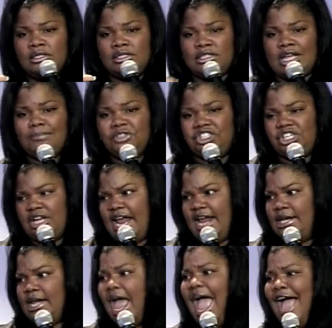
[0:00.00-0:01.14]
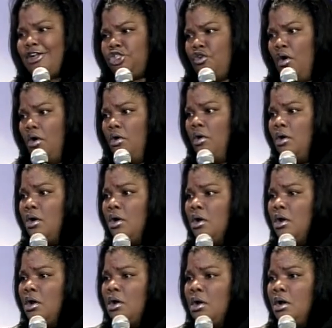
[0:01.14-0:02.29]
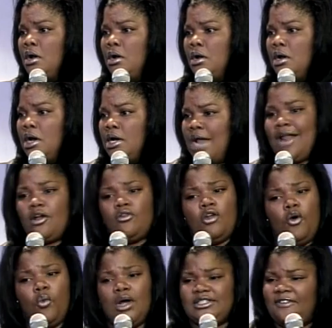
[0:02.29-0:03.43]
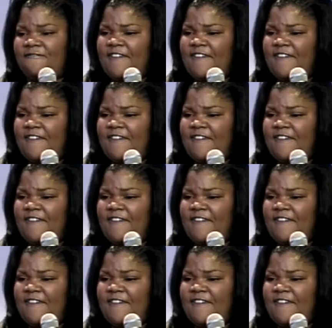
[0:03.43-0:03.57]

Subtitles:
Some shit ain't natural. And I don't know what